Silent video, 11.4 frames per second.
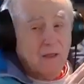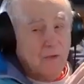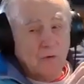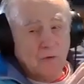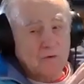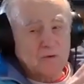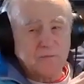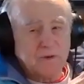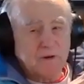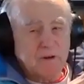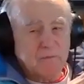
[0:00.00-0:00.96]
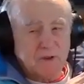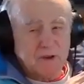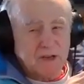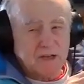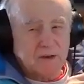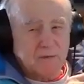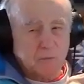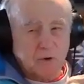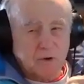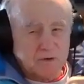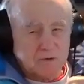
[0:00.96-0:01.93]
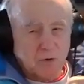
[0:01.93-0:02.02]
Th- those are very vindictive
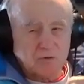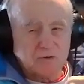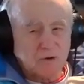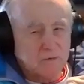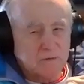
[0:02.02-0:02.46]
words. Those are.